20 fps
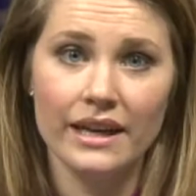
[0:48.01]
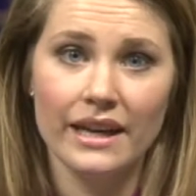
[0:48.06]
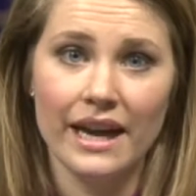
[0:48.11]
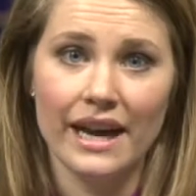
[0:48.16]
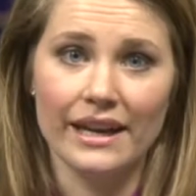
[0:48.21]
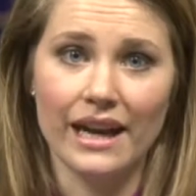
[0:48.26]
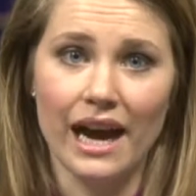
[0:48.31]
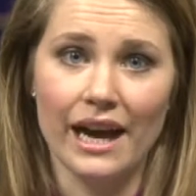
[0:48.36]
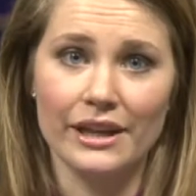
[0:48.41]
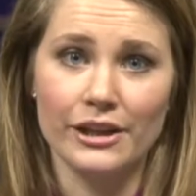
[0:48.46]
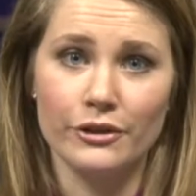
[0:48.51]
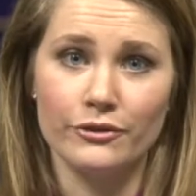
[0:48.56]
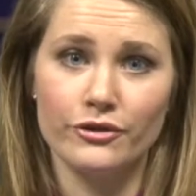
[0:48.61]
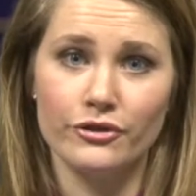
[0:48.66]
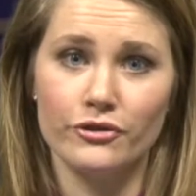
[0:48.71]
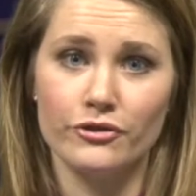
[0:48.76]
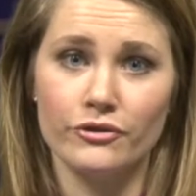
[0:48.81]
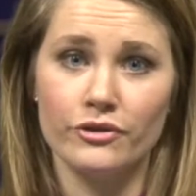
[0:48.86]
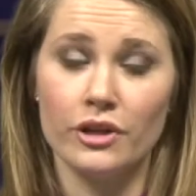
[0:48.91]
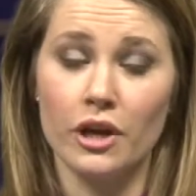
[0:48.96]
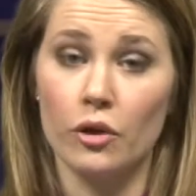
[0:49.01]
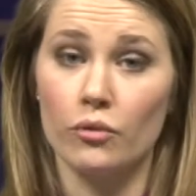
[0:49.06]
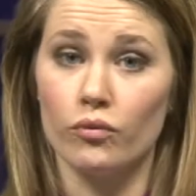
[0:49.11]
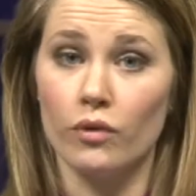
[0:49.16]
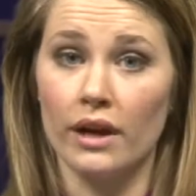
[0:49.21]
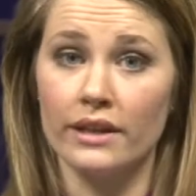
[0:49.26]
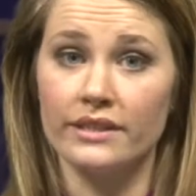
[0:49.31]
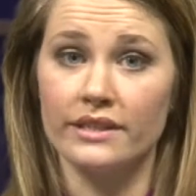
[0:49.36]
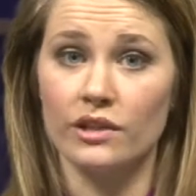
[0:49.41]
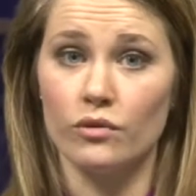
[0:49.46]
An IU student
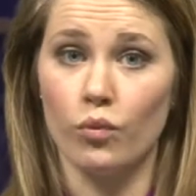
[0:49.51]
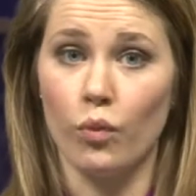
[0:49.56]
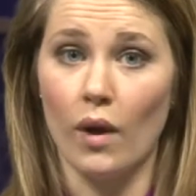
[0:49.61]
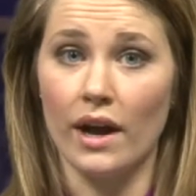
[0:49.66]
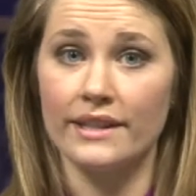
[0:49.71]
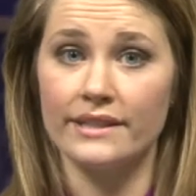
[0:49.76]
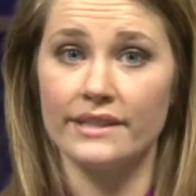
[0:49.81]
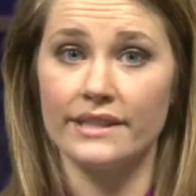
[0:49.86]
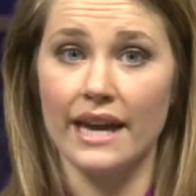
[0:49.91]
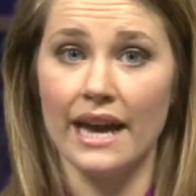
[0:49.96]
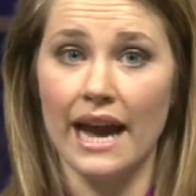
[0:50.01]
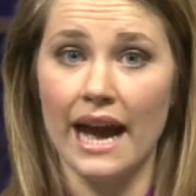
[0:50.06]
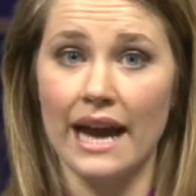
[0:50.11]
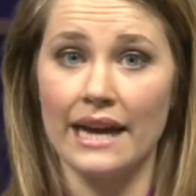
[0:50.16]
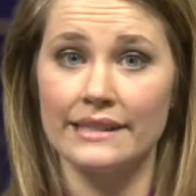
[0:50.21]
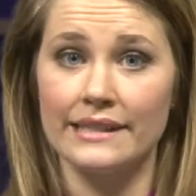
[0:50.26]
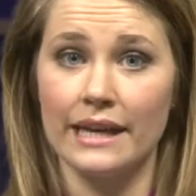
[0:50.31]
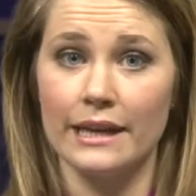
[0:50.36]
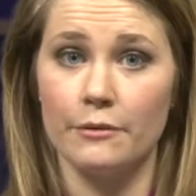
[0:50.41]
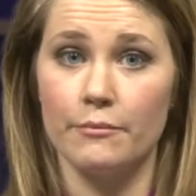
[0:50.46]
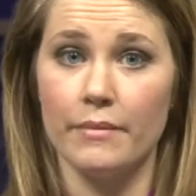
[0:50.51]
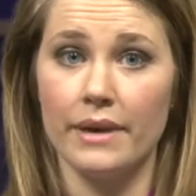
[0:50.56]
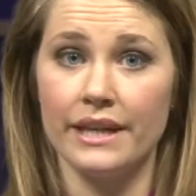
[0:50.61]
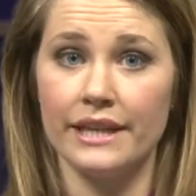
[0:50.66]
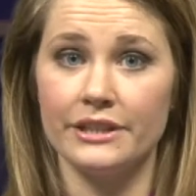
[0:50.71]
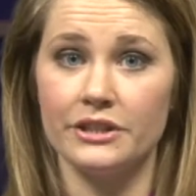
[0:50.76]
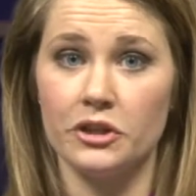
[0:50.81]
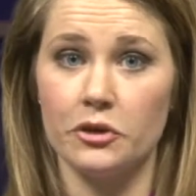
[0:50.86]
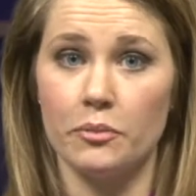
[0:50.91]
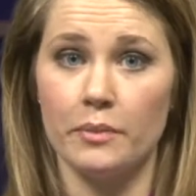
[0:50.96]
arrested Wednesday has
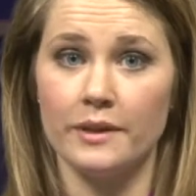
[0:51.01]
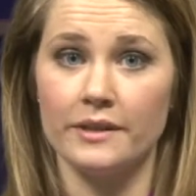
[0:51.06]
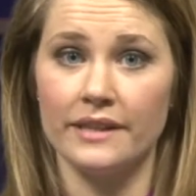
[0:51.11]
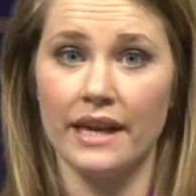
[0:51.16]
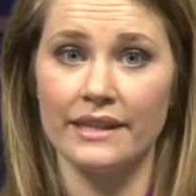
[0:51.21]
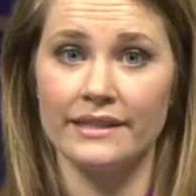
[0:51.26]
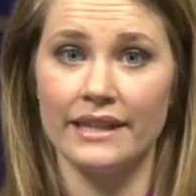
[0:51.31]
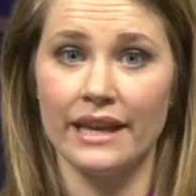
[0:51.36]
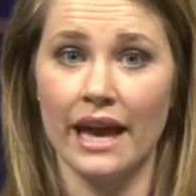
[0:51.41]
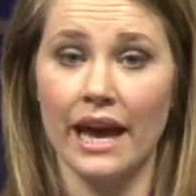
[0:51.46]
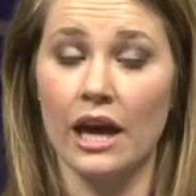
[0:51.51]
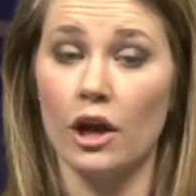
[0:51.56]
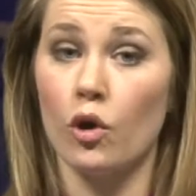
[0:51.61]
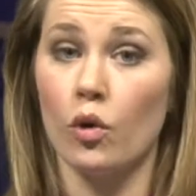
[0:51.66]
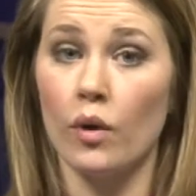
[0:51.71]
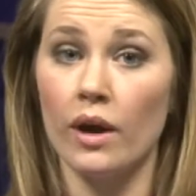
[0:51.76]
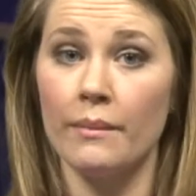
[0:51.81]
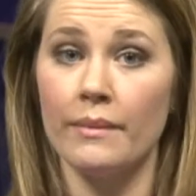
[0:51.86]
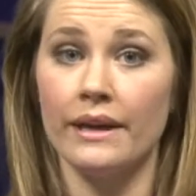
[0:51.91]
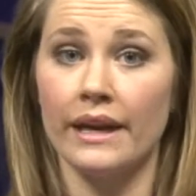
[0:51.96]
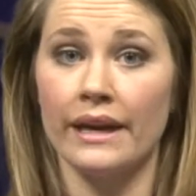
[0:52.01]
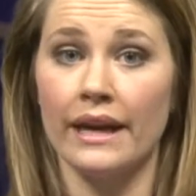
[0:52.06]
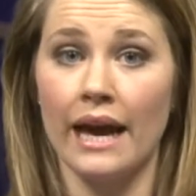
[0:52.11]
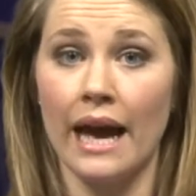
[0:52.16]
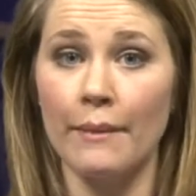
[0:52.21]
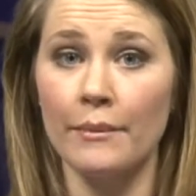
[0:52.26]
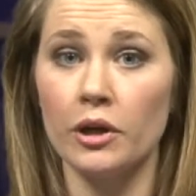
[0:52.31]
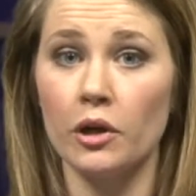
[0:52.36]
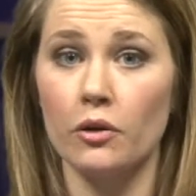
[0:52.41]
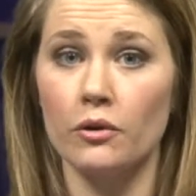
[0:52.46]
admitted to possessing equipment and
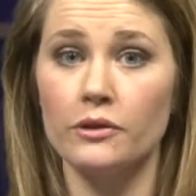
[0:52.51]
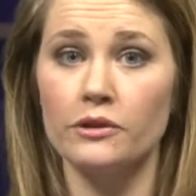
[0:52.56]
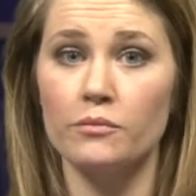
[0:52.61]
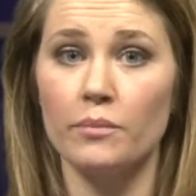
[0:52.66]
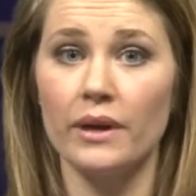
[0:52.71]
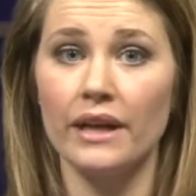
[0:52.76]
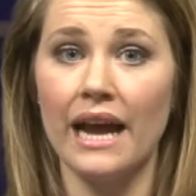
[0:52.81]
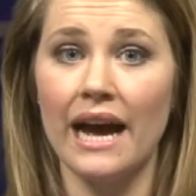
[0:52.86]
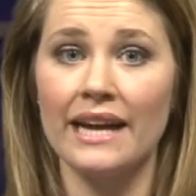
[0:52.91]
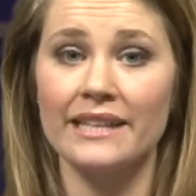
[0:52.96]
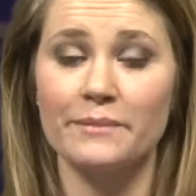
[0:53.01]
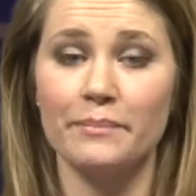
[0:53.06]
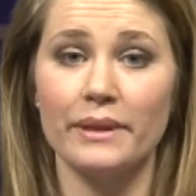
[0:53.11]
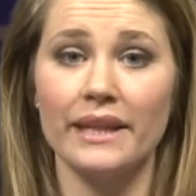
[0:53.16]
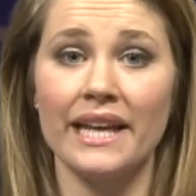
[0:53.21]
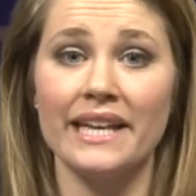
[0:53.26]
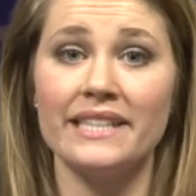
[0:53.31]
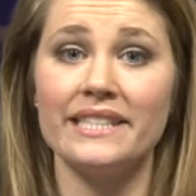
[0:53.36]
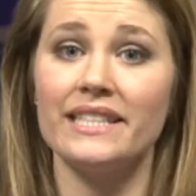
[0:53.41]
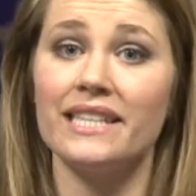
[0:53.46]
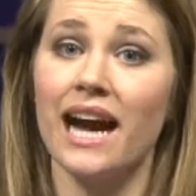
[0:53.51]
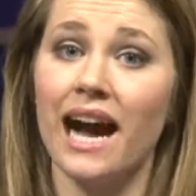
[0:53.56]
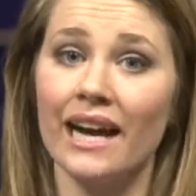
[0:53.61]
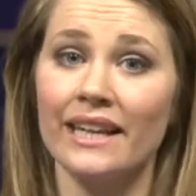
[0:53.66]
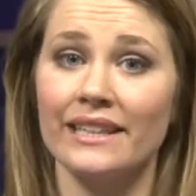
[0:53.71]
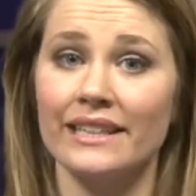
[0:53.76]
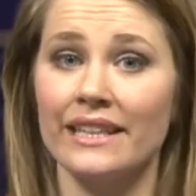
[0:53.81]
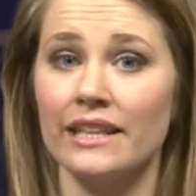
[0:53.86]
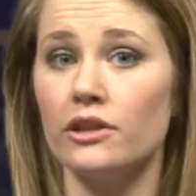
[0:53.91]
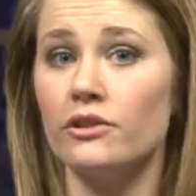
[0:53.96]
chemicals, but has pled
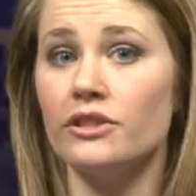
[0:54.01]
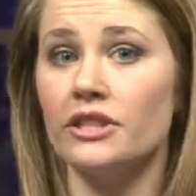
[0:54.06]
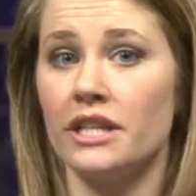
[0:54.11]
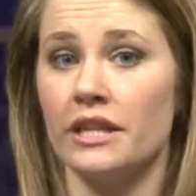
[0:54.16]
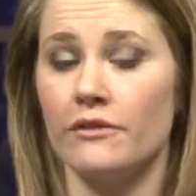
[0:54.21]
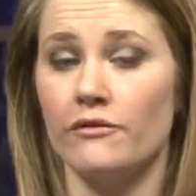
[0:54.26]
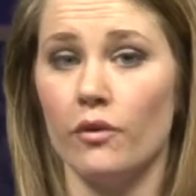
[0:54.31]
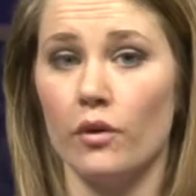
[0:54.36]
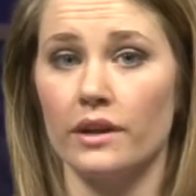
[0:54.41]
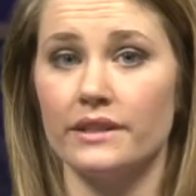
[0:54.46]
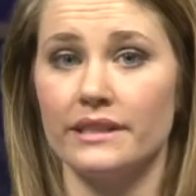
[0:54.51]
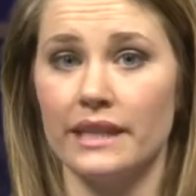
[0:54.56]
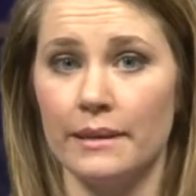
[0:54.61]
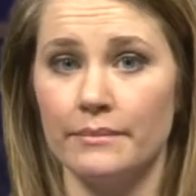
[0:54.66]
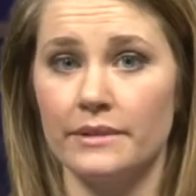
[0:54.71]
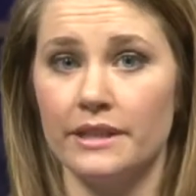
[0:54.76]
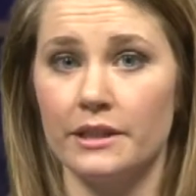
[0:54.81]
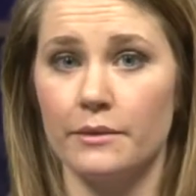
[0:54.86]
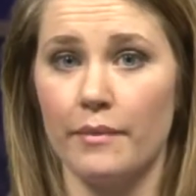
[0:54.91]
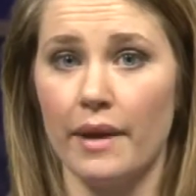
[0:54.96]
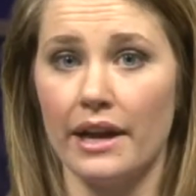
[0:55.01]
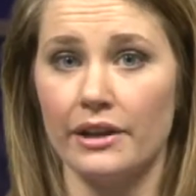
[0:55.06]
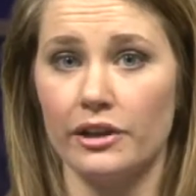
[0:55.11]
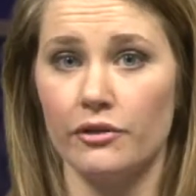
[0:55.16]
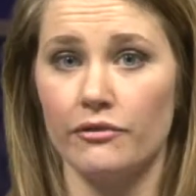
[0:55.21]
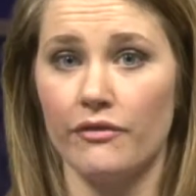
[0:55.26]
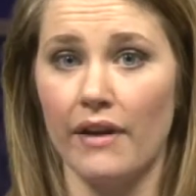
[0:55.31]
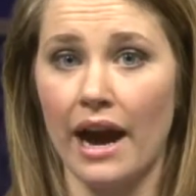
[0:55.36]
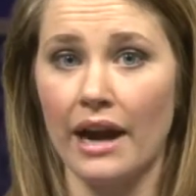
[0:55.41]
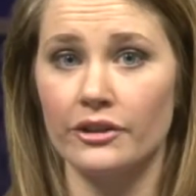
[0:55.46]
not guilty for attempted
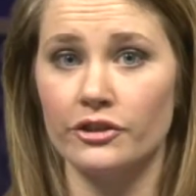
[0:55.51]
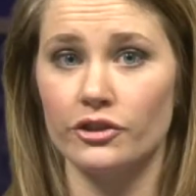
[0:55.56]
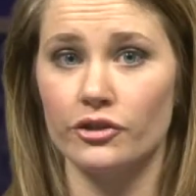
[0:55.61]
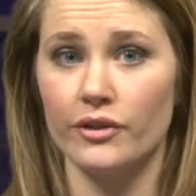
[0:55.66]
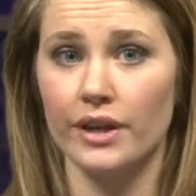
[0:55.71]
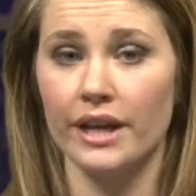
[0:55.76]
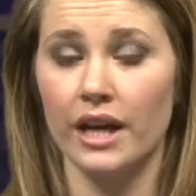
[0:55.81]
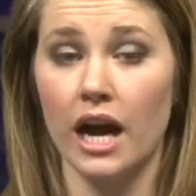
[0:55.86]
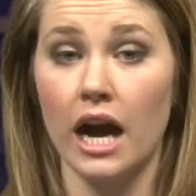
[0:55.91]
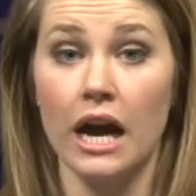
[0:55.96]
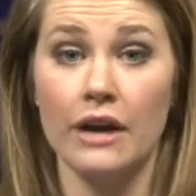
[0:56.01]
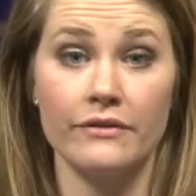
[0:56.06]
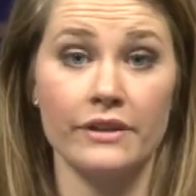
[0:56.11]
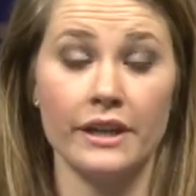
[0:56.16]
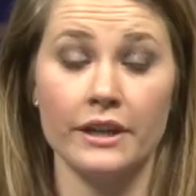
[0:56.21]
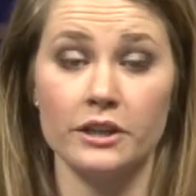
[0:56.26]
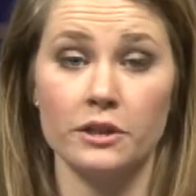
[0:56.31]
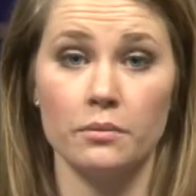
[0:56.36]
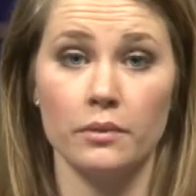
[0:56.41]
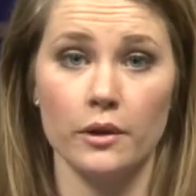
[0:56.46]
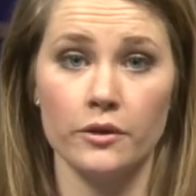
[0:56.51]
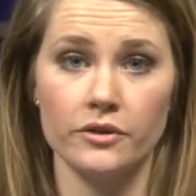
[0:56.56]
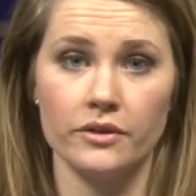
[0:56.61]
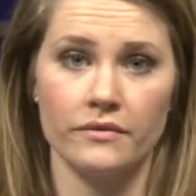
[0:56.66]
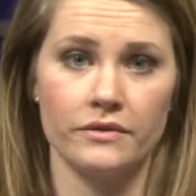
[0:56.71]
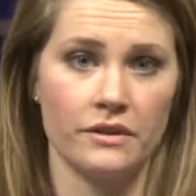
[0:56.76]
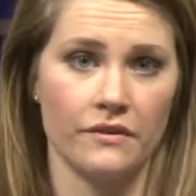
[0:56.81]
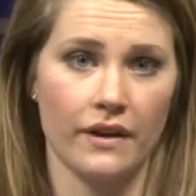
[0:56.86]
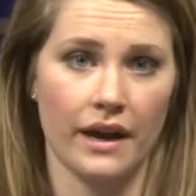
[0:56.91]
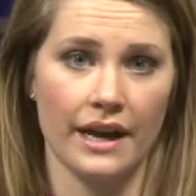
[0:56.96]
manufacturing of an
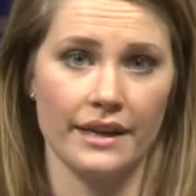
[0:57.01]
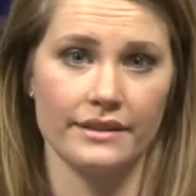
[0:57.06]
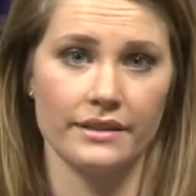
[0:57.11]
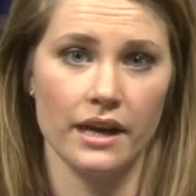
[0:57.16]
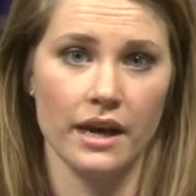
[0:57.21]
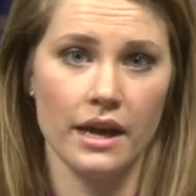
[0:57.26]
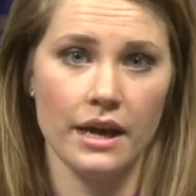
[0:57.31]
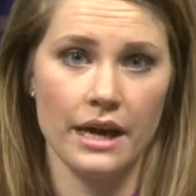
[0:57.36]
explosive device.